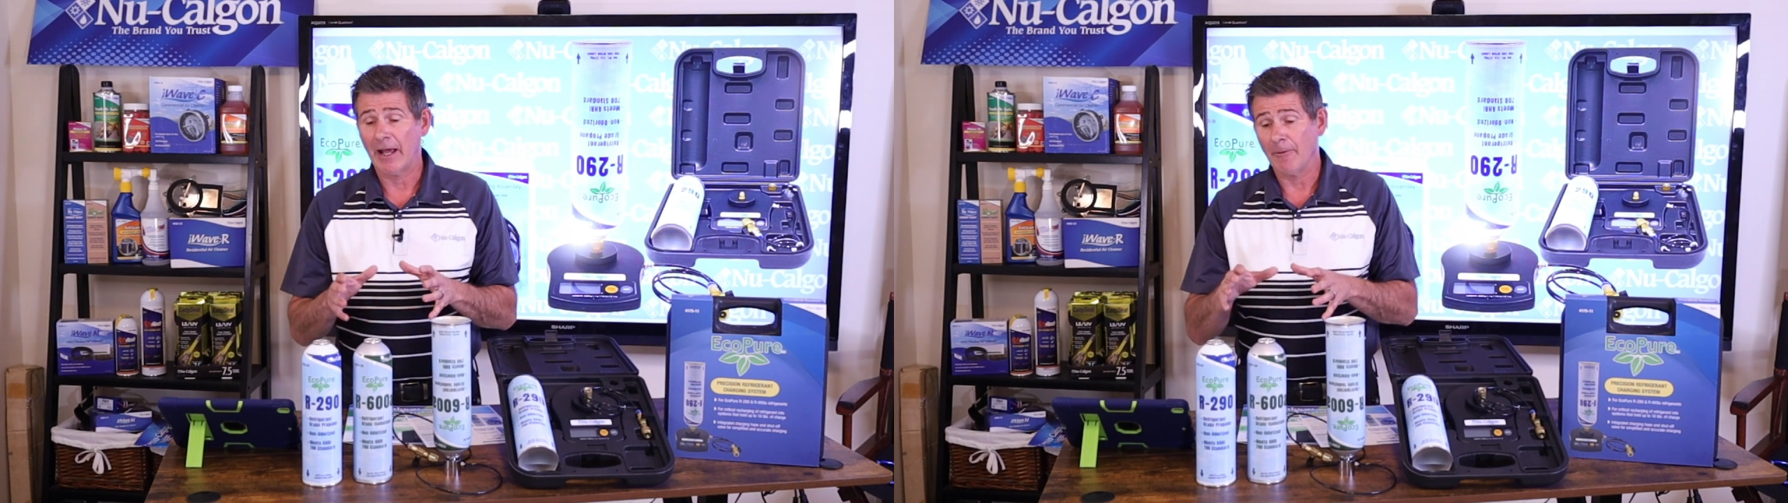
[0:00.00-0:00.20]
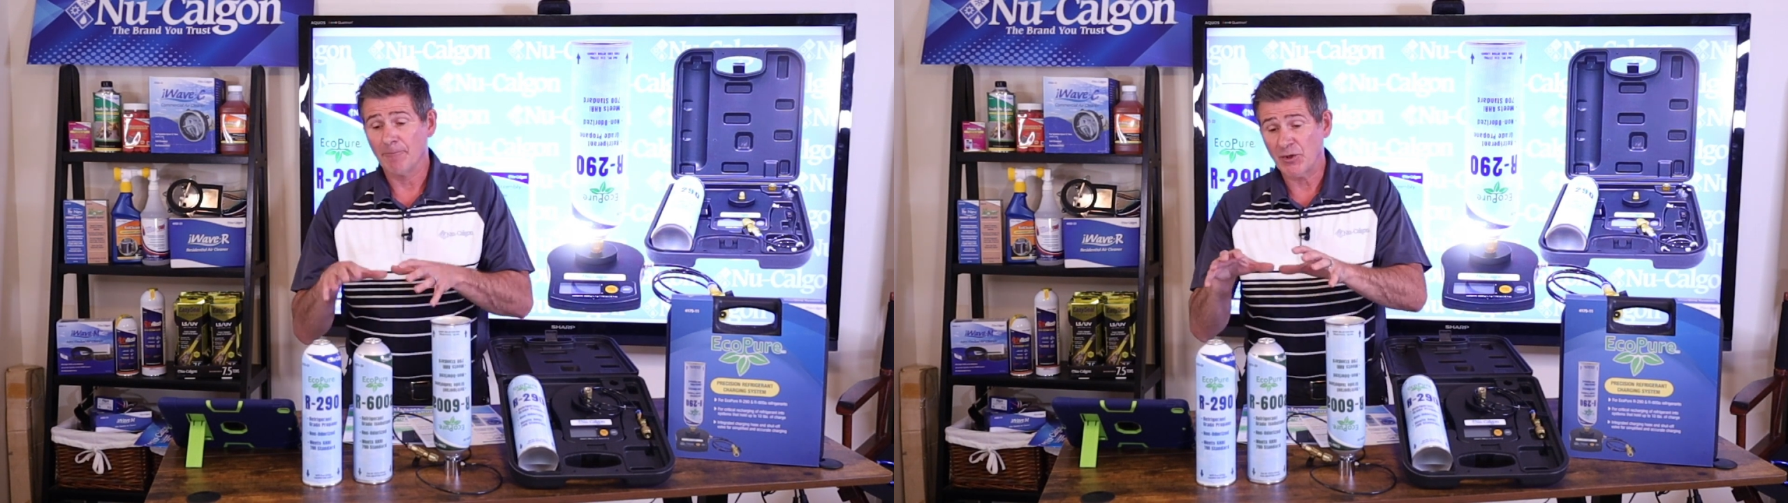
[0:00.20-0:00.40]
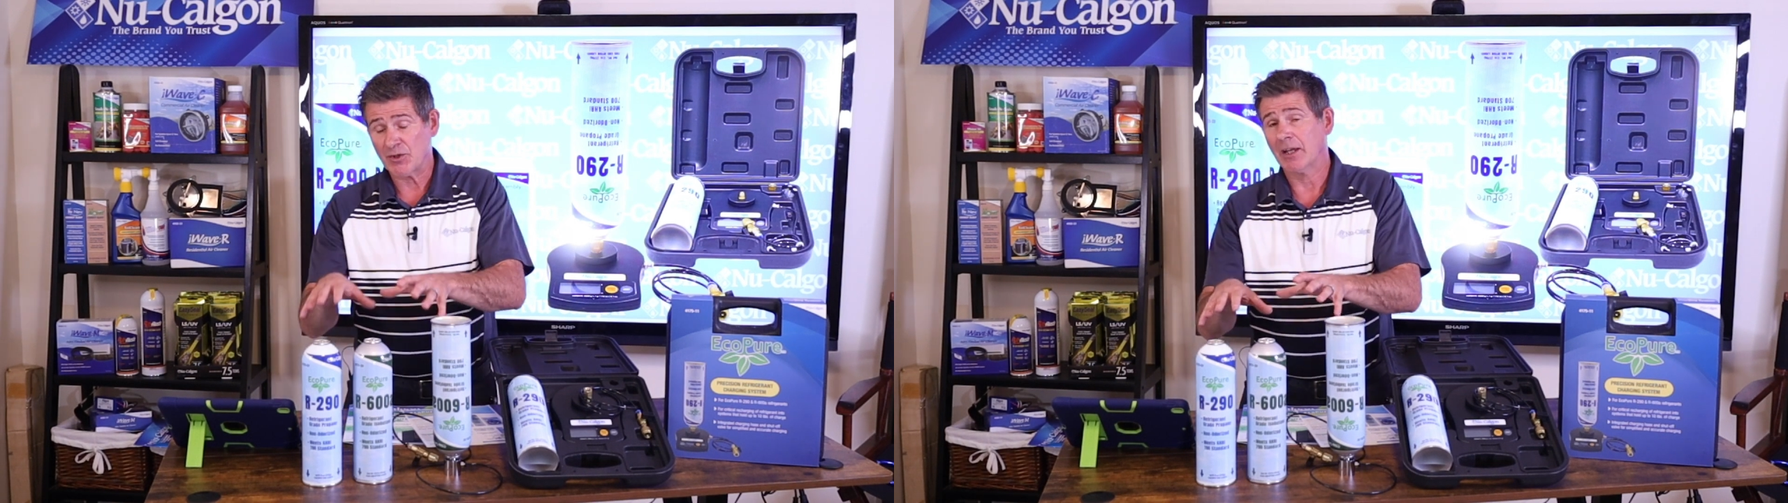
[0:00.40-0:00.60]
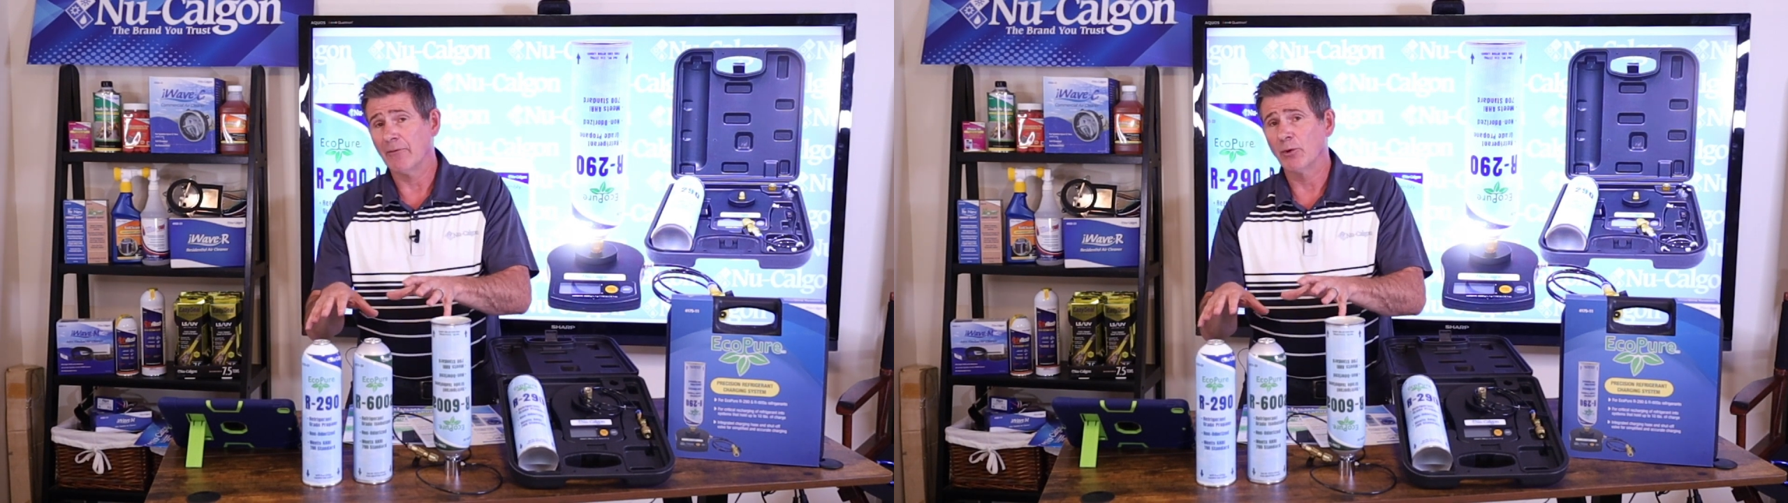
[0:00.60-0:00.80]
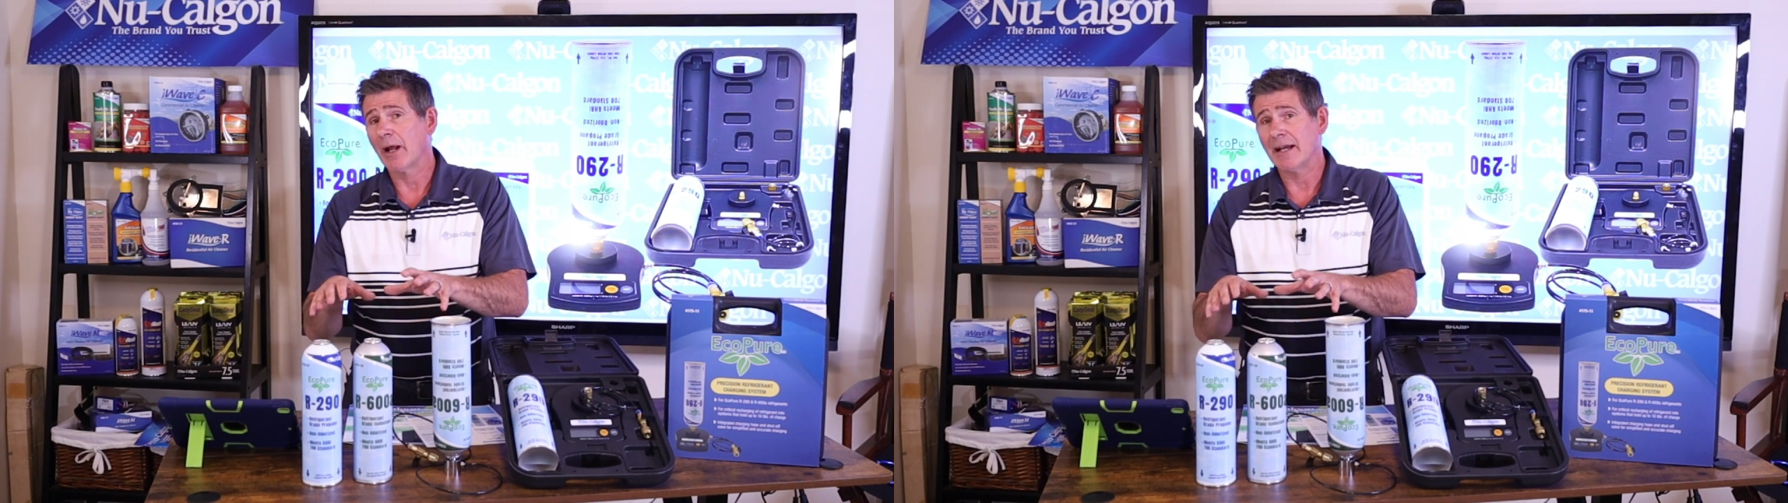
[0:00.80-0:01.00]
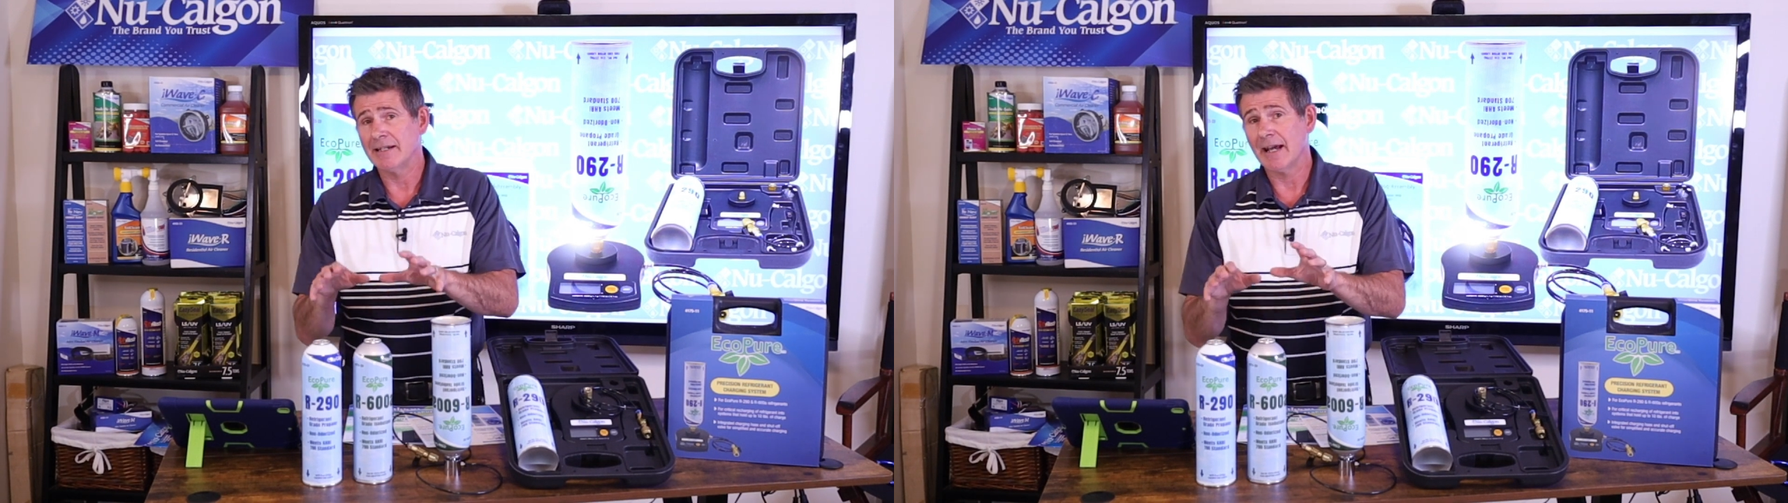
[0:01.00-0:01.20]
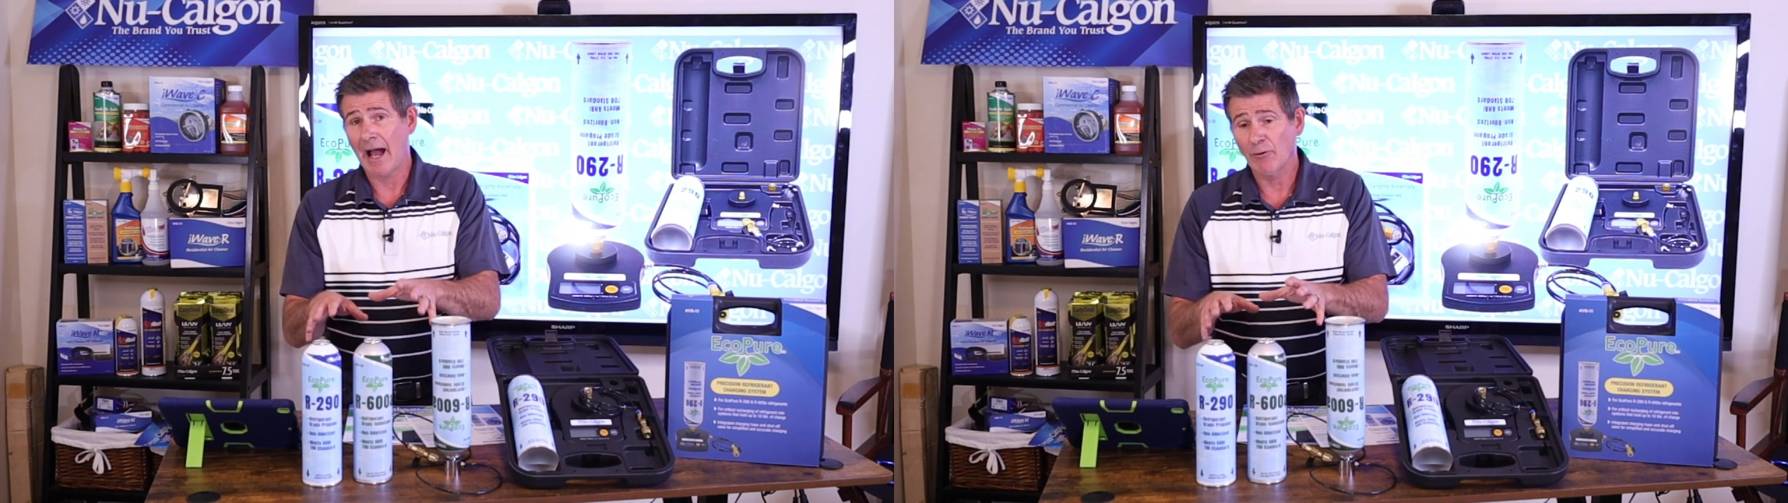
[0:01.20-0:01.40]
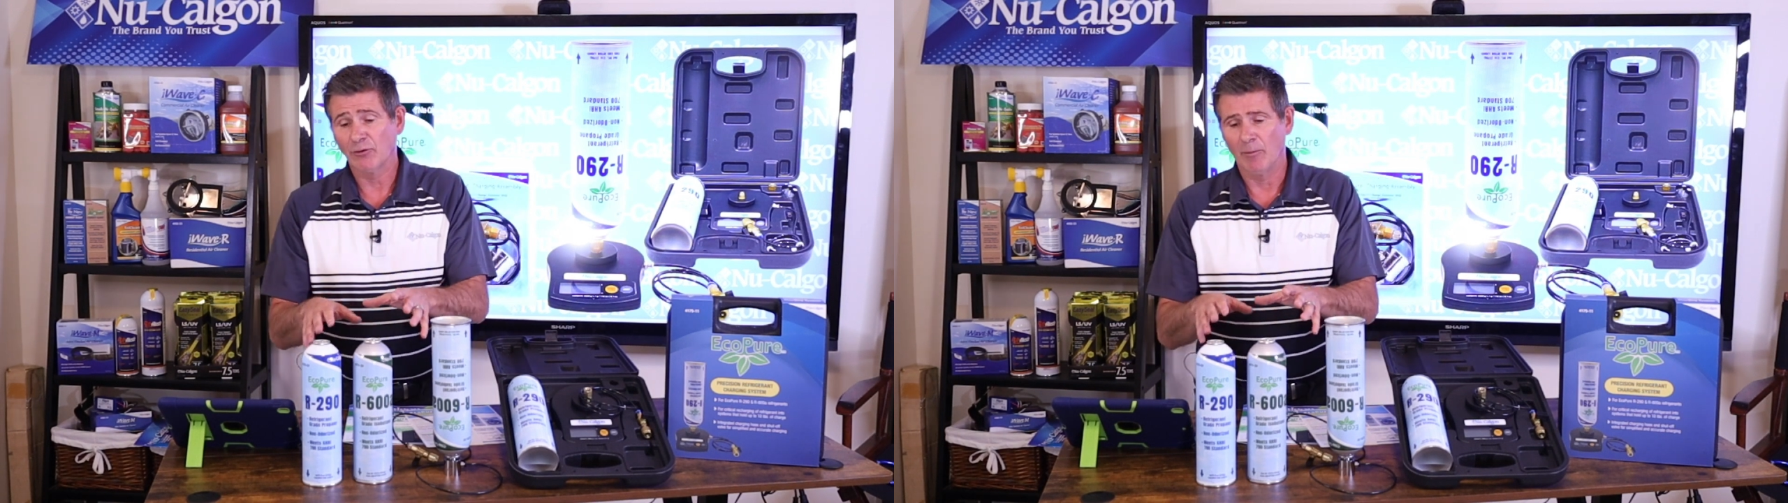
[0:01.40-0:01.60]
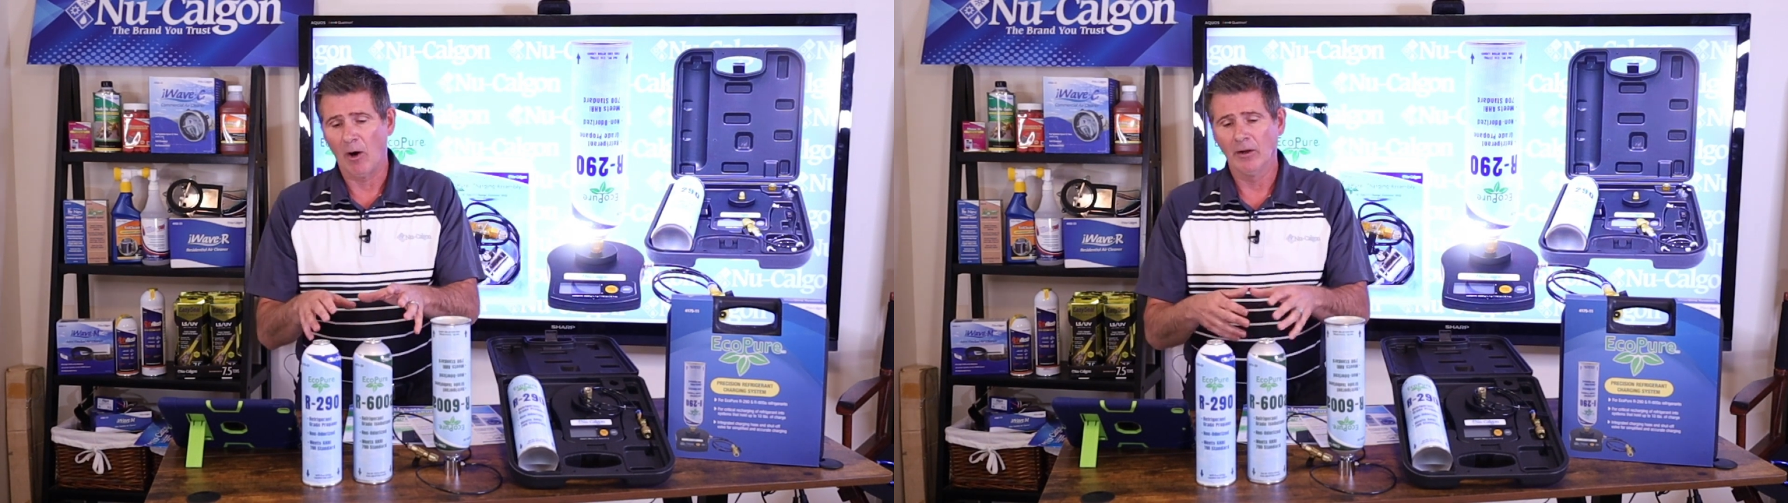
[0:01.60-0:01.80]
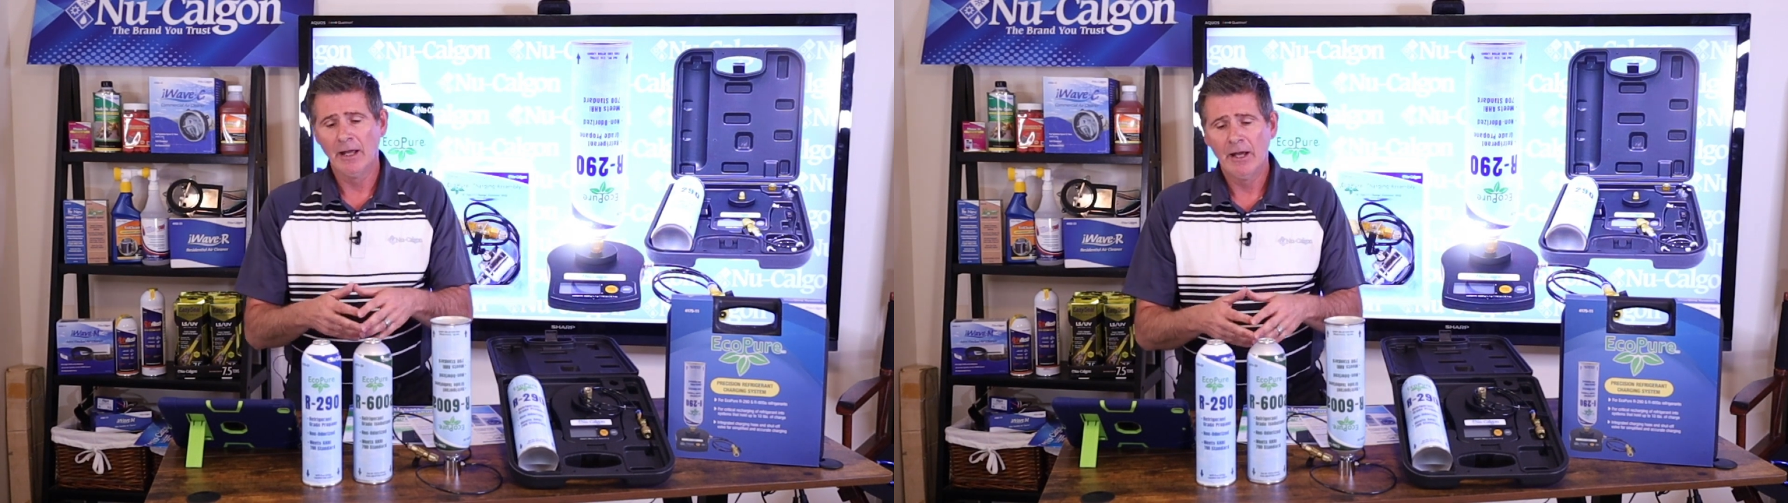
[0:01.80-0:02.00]
Now, just to give you an idea how
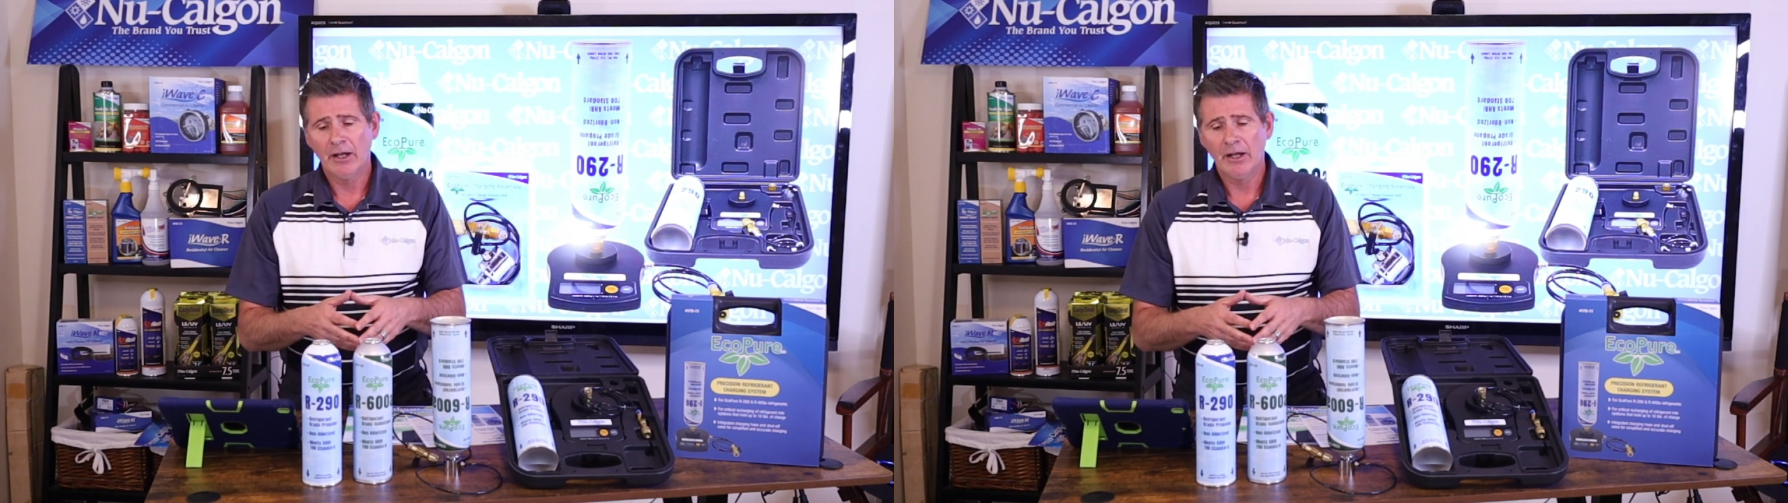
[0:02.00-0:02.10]
small,